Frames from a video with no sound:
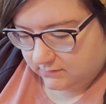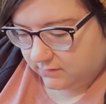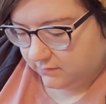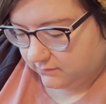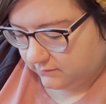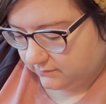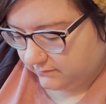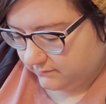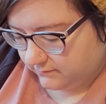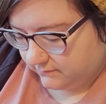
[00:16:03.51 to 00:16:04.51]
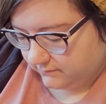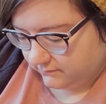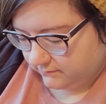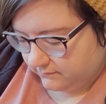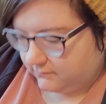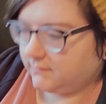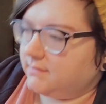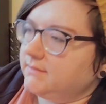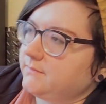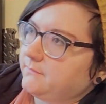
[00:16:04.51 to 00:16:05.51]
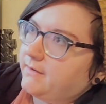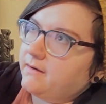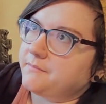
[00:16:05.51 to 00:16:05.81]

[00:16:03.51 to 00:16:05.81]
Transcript: Oh. It's okay.